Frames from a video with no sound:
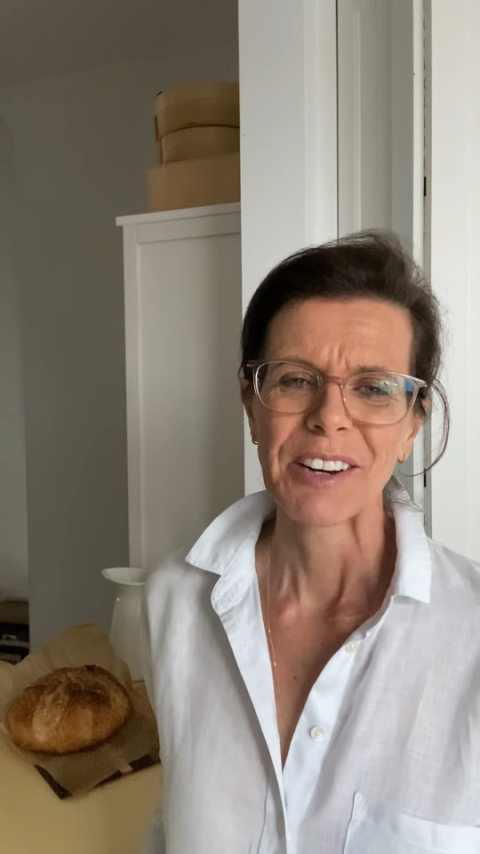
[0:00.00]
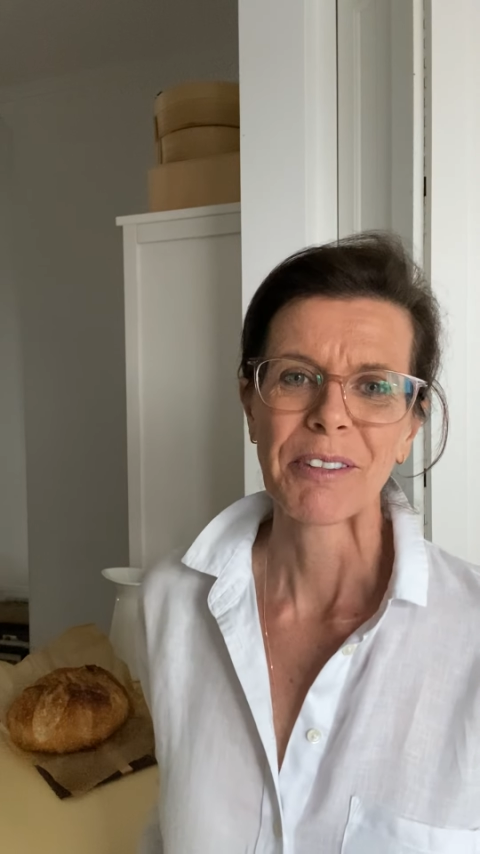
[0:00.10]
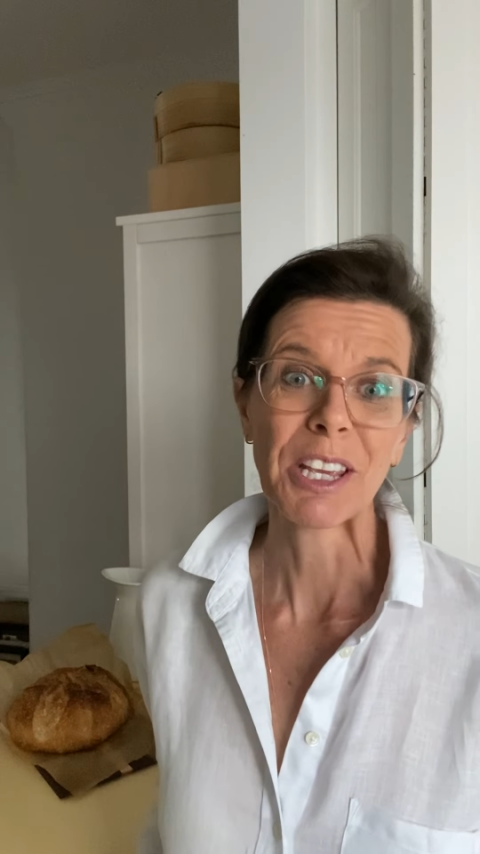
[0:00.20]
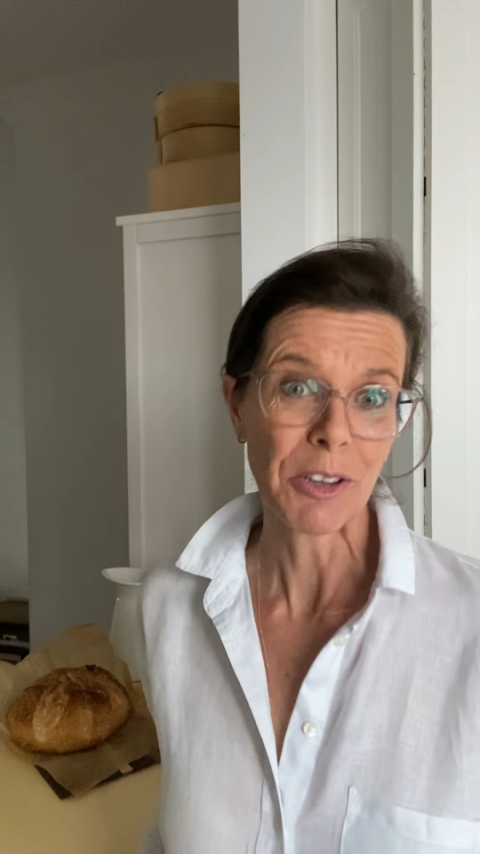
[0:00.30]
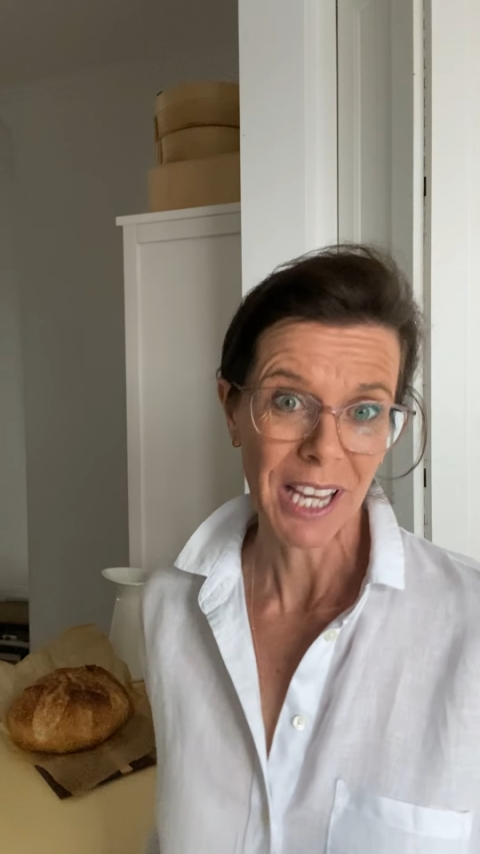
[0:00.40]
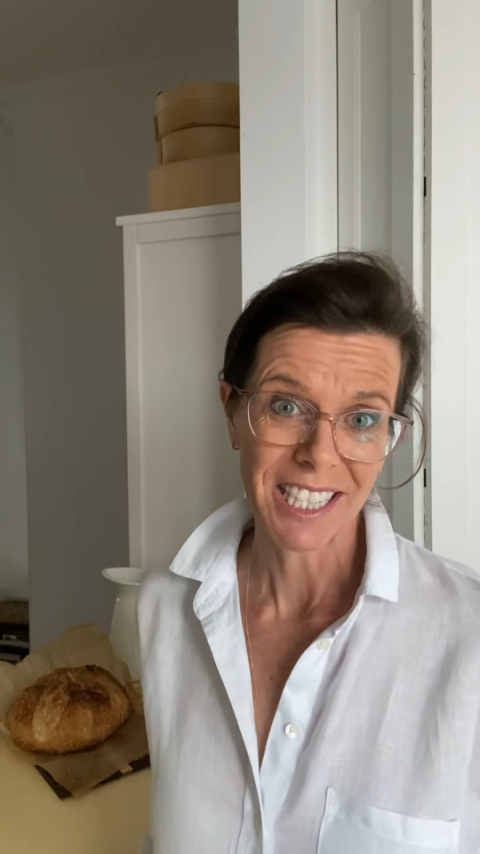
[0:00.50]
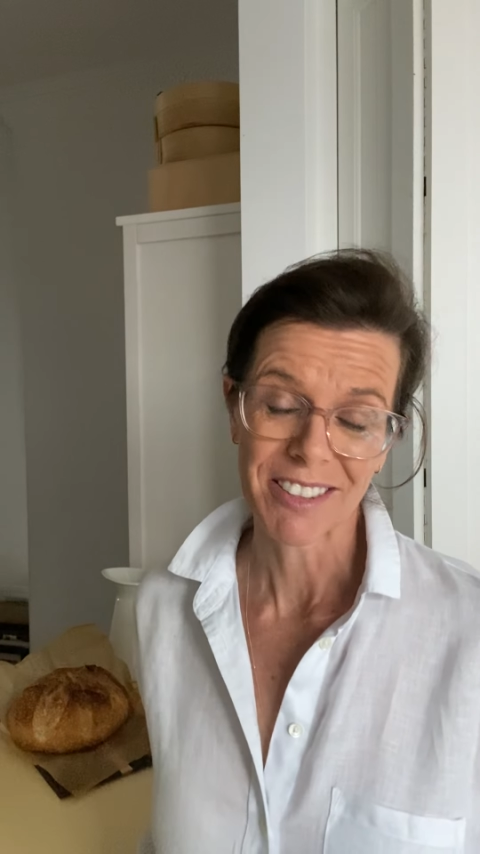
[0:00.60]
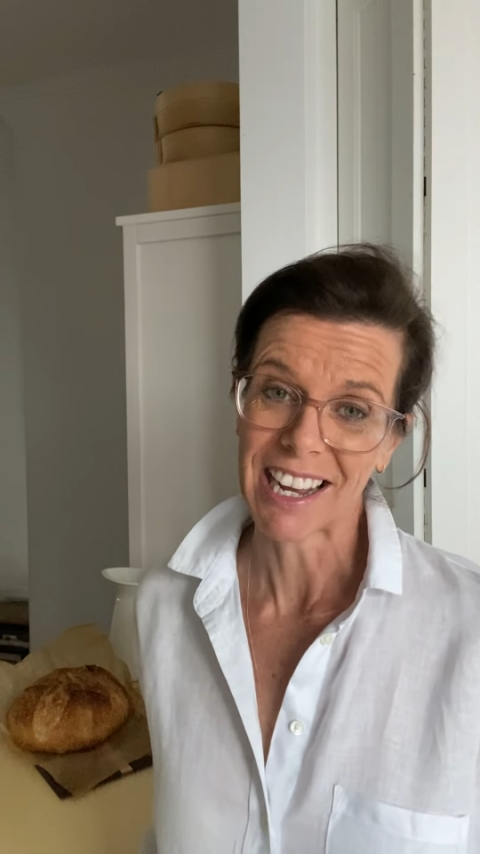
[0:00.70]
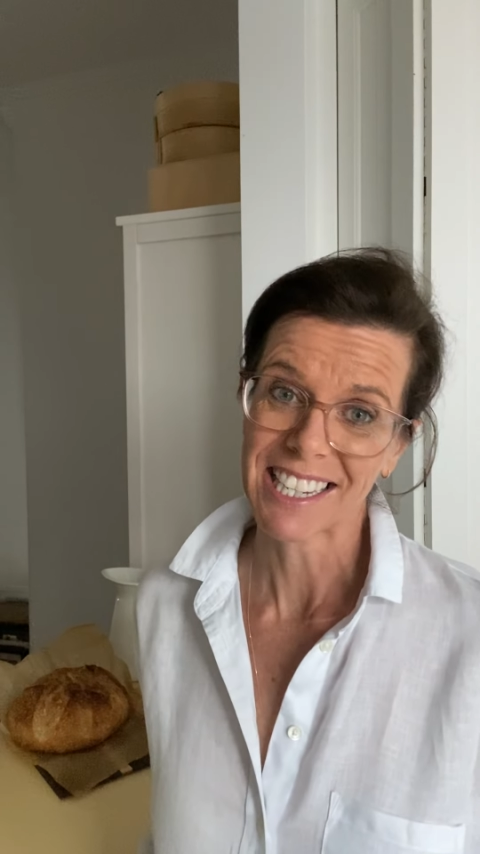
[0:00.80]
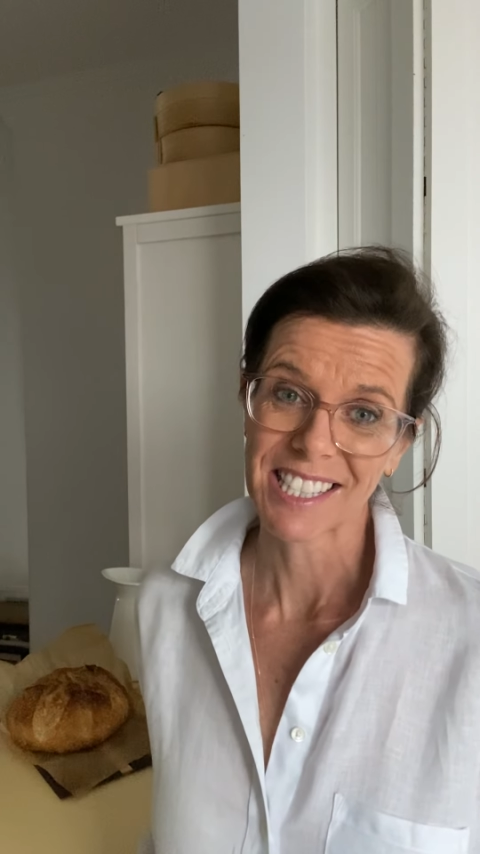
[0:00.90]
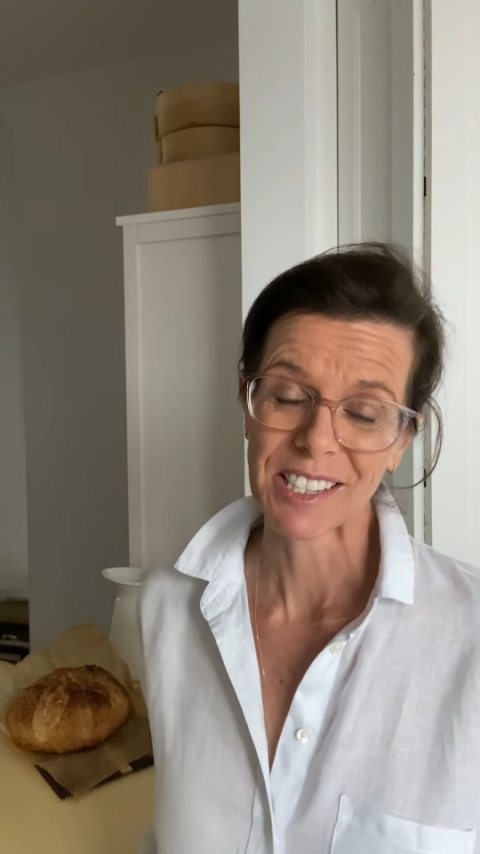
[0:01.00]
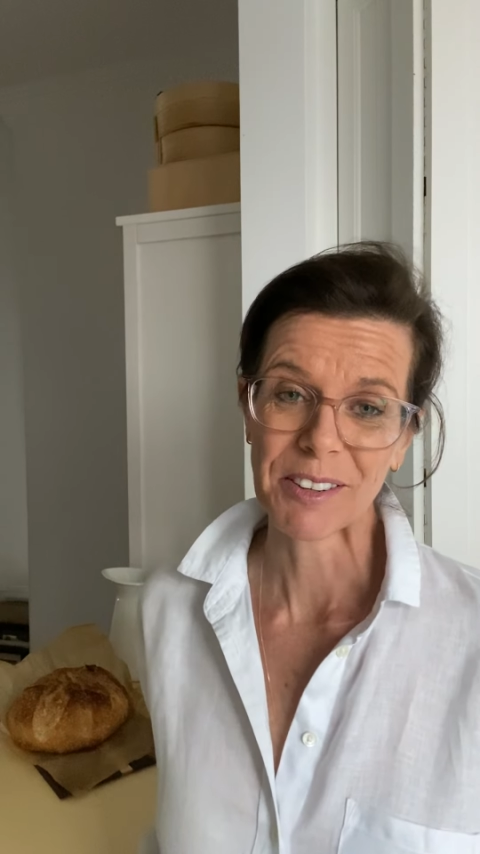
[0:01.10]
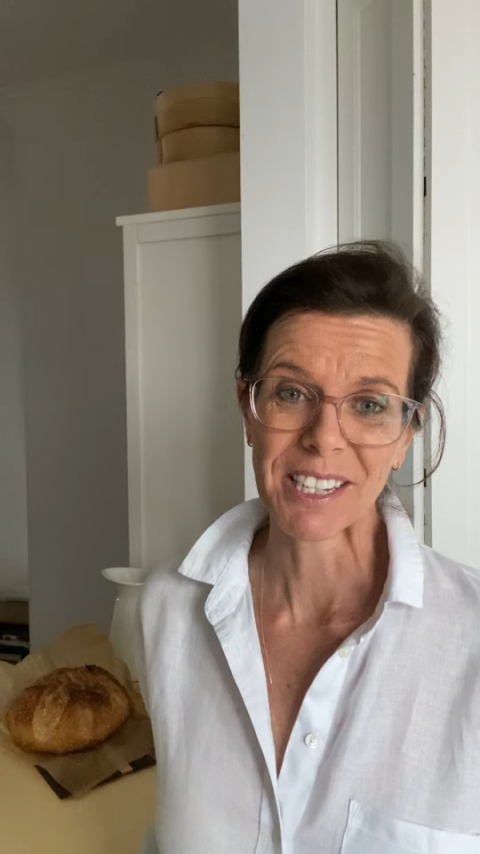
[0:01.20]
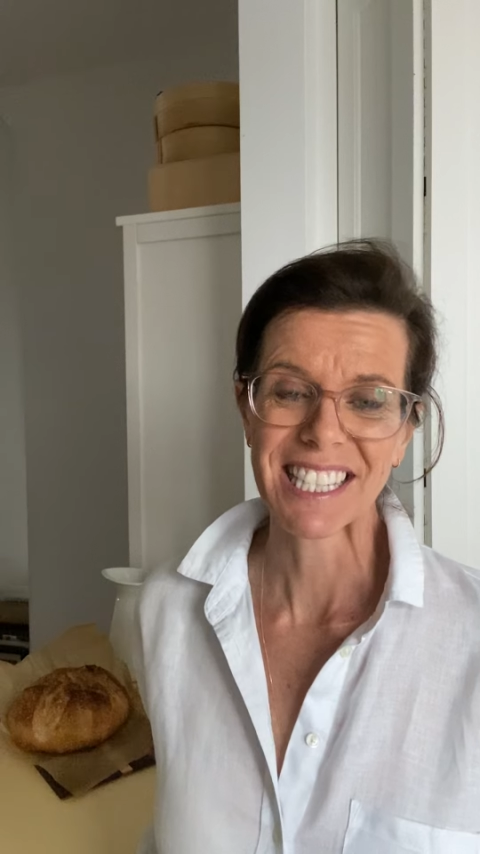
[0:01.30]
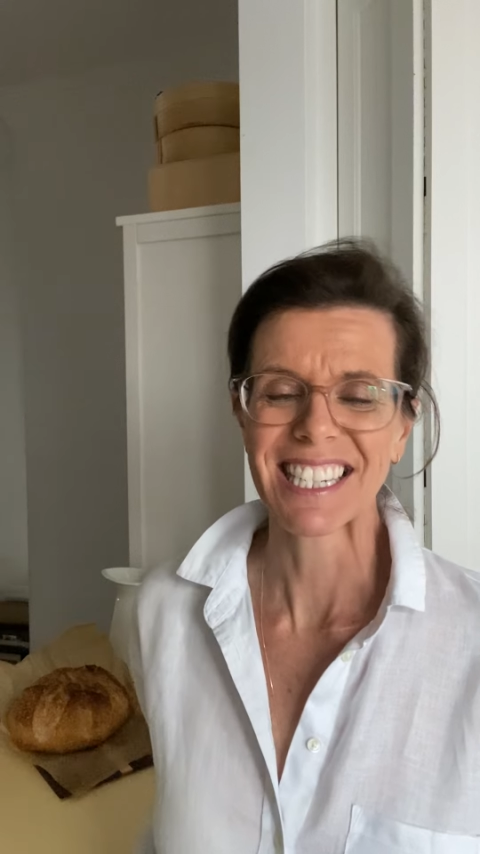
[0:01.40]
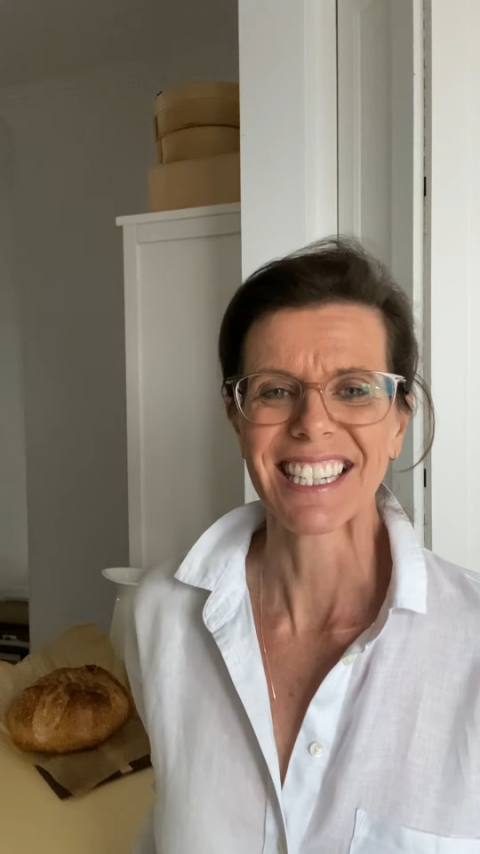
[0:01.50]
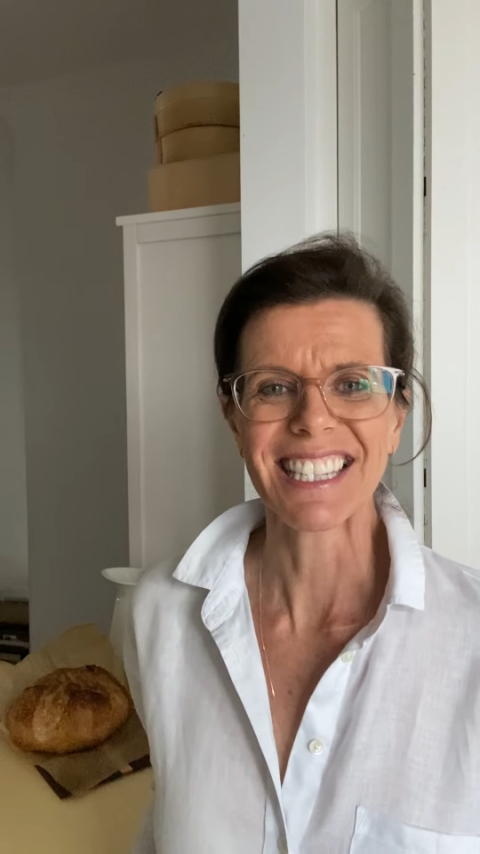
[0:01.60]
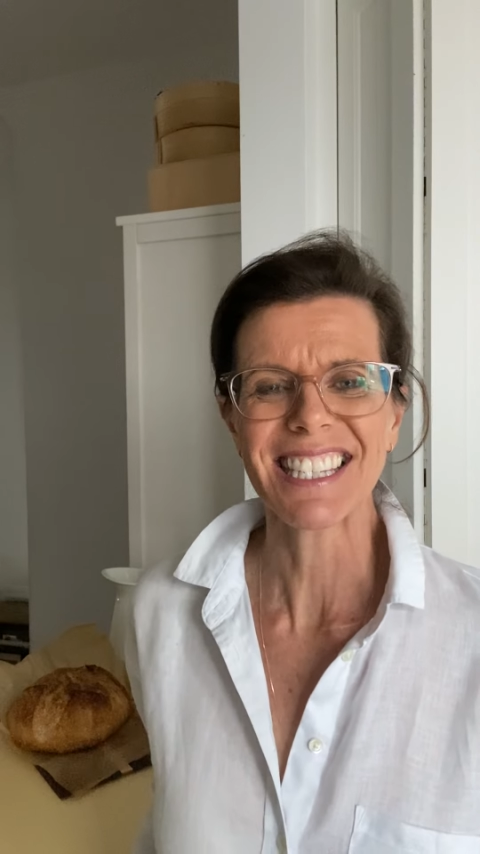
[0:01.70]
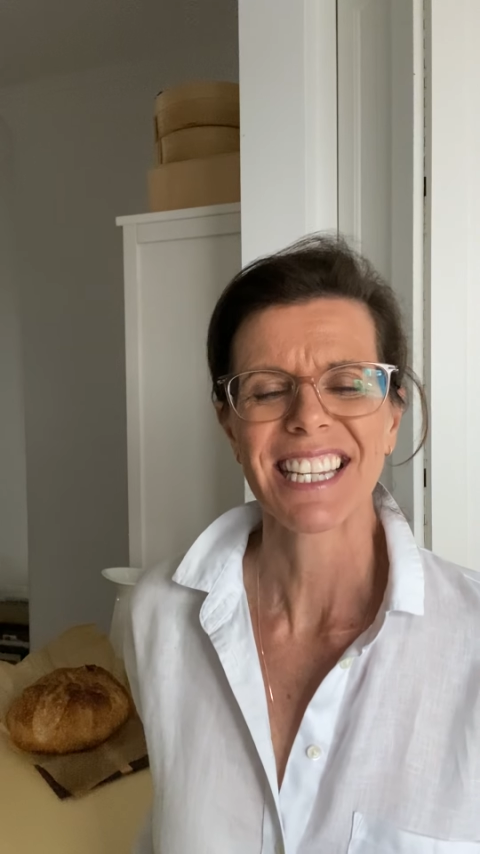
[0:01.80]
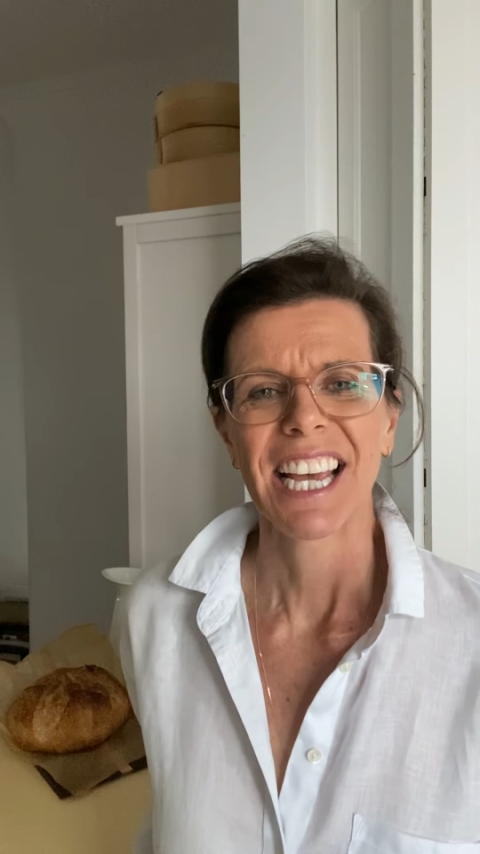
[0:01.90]
where you get to ask the
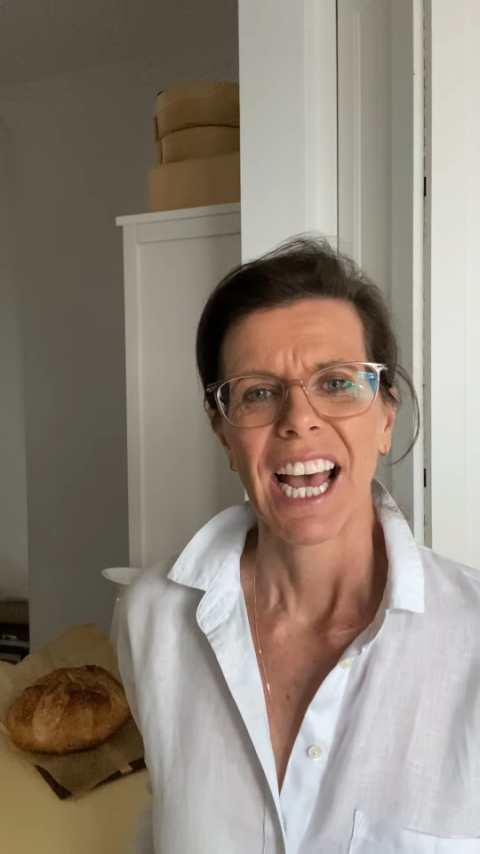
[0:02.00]
questions.